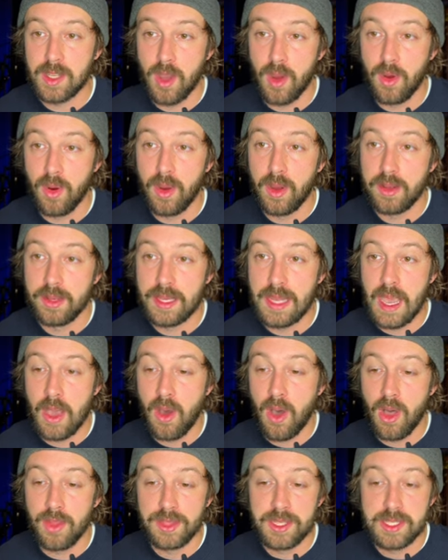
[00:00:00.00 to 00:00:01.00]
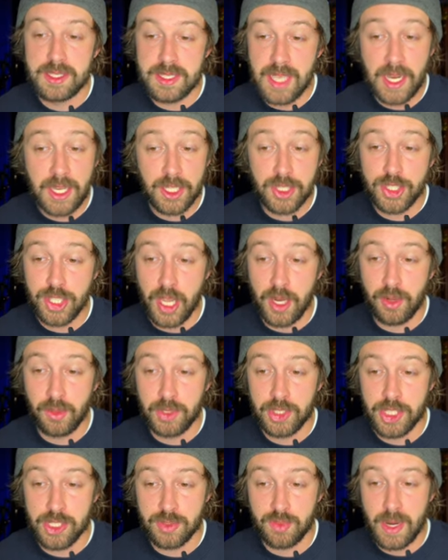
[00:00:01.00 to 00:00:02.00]
go now on the second channel,
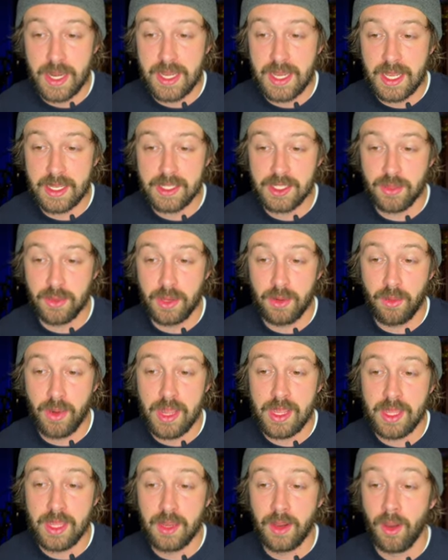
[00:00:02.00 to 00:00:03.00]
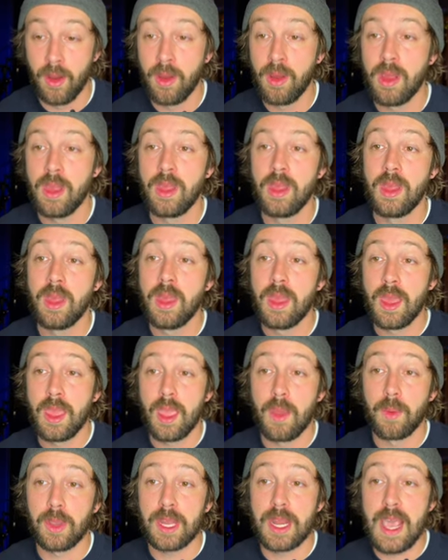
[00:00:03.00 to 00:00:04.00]
which is right next to it, right here.
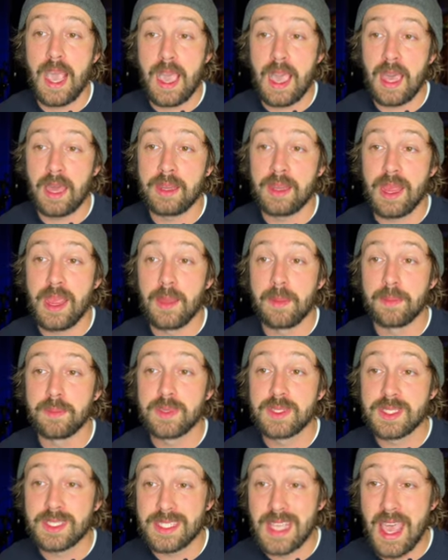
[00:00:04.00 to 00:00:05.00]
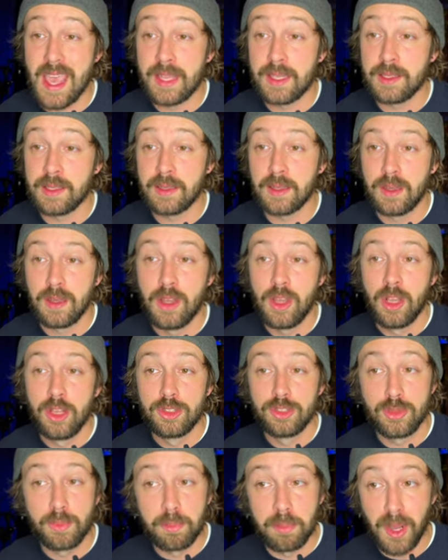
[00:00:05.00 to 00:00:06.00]
We're gonna add a send
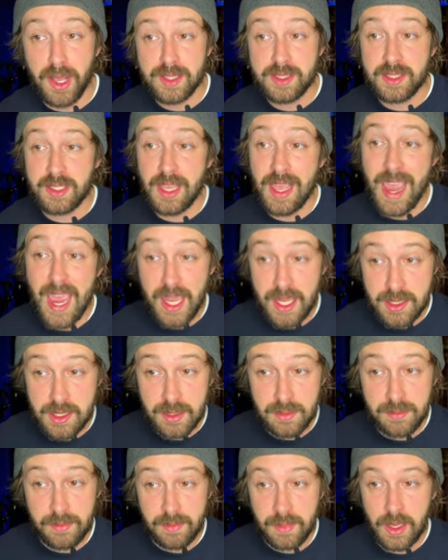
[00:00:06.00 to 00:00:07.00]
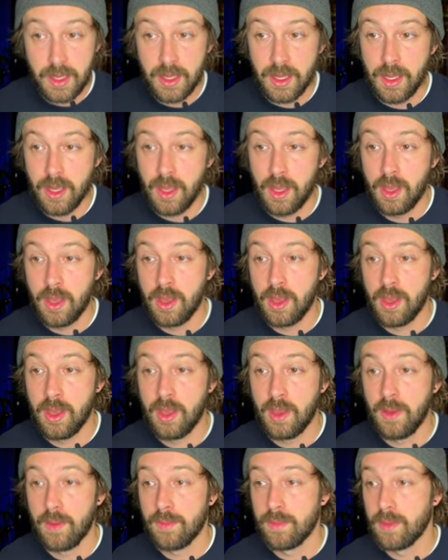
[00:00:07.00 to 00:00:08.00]
to bus eight.
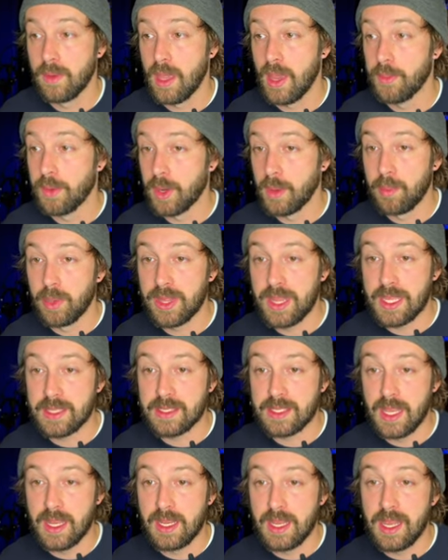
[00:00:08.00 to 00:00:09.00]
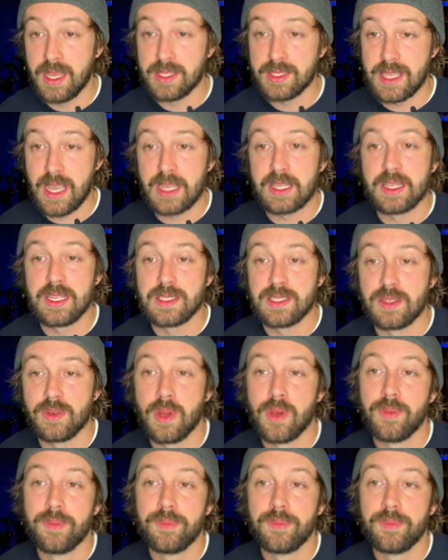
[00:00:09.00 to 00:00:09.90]
And we're gonna put that send exactly at zero.